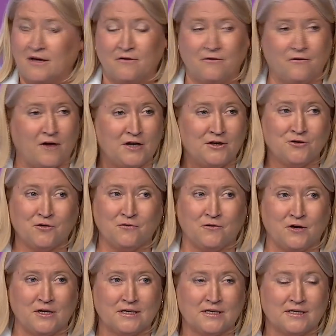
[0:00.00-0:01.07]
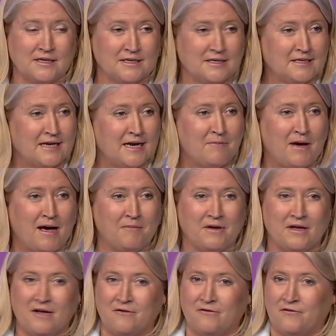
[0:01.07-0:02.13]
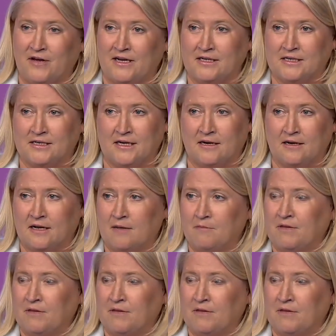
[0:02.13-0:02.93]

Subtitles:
find your voice, step up, face in,